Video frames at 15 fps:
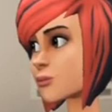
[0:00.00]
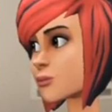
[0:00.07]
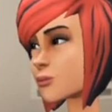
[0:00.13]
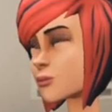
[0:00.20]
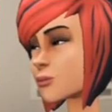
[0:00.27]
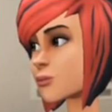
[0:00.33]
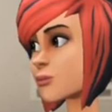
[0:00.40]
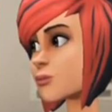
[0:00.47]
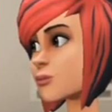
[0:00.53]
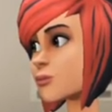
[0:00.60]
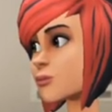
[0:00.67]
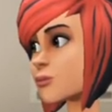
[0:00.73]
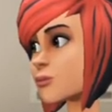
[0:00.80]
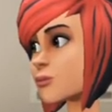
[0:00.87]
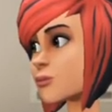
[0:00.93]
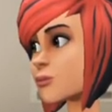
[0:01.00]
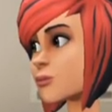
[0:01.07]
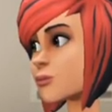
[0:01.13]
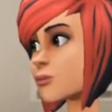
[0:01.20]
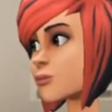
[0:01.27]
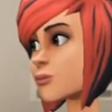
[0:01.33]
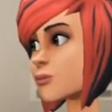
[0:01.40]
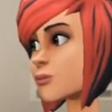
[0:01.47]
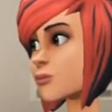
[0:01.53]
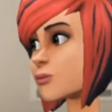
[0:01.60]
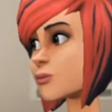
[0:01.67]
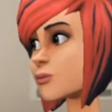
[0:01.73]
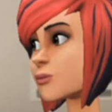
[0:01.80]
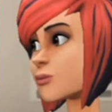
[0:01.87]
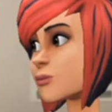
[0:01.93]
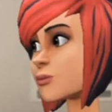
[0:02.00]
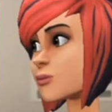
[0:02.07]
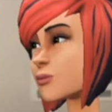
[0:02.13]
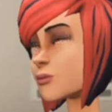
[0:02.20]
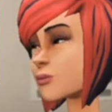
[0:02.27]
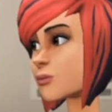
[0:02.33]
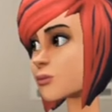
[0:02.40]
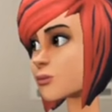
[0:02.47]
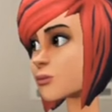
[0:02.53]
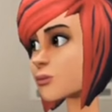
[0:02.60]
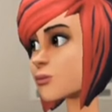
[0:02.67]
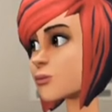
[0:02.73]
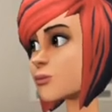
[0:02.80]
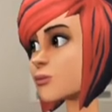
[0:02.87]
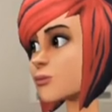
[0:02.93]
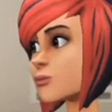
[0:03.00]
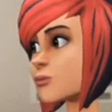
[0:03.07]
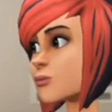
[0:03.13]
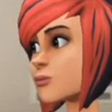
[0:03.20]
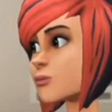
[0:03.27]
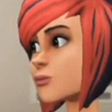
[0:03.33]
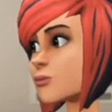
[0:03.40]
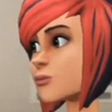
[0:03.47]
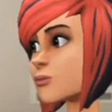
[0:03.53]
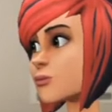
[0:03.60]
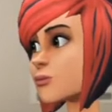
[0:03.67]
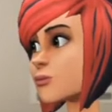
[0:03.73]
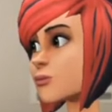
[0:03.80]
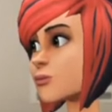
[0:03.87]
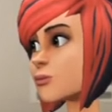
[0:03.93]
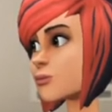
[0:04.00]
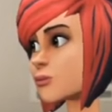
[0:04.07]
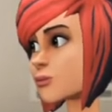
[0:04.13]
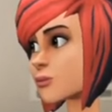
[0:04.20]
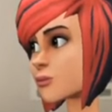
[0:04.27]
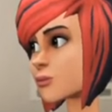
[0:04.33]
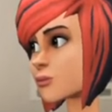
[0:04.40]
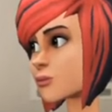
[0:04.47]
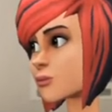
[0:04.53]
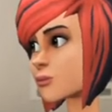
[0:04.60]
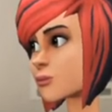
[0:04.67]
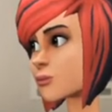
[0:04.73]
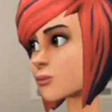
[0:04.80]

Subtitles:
This person isn't speaking.